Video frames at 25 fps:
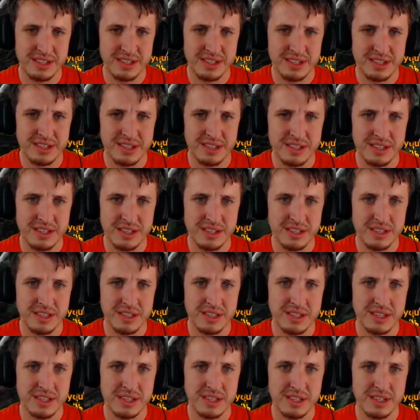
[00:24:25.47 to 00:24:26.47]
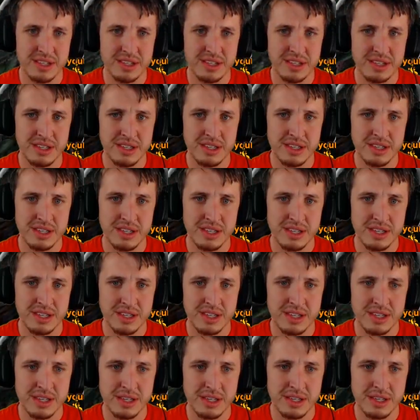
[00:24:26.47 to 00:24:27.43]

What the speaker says: Nobody speaks.